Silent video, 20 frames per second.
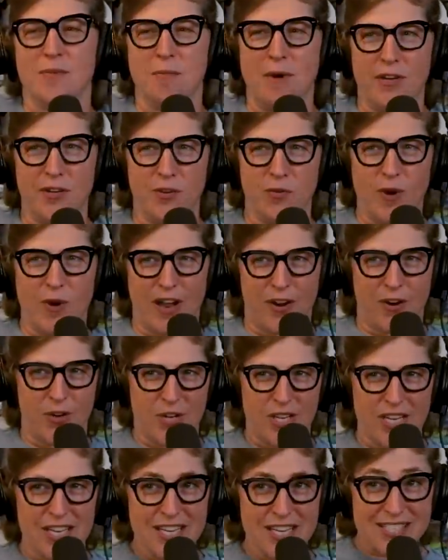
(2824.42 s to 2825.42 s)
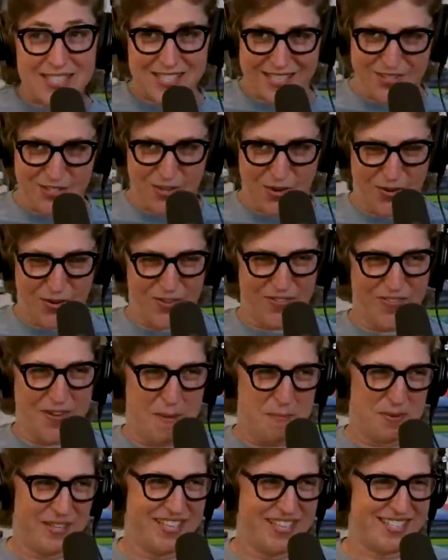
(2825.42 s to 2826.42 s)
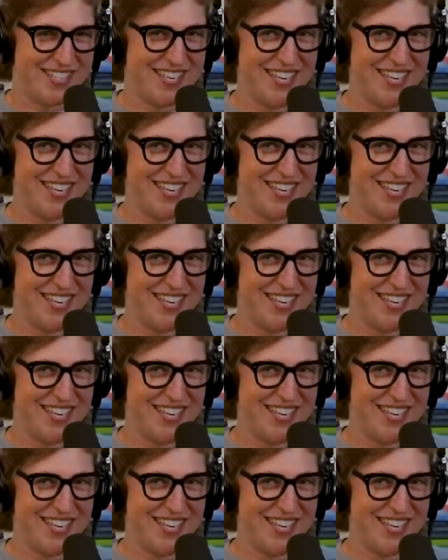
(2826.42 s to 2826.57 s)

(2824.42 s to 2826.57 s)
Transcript: for my new record is internal family